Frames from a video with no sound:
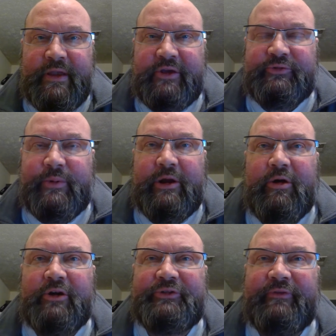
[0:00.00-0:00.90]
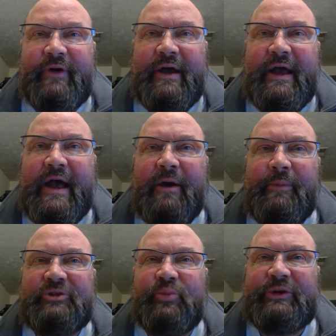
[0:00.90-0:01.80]
because regardless of how
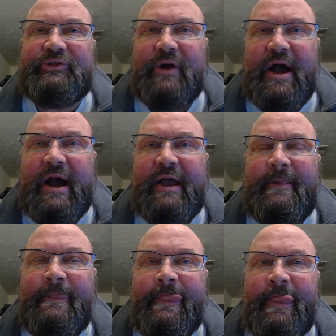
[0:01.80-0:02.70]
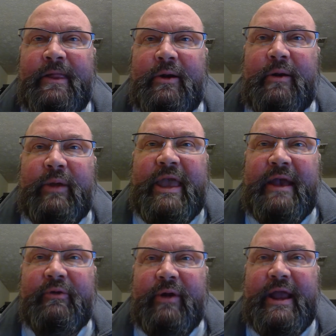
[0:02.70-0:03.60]
much we try, right, we
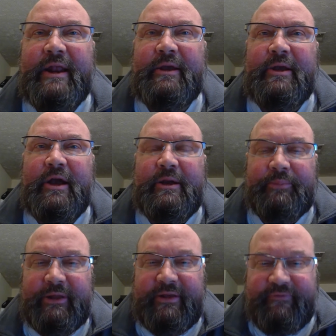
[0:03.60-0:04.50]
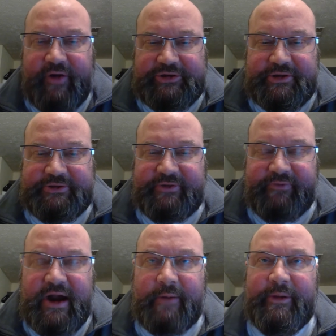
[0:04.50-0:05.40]
can't create a completely frictionless
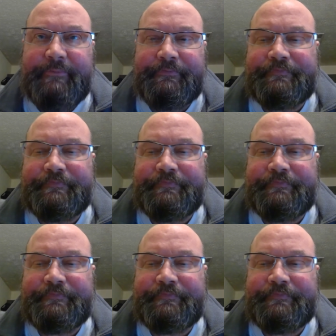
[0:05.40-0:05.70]
environment.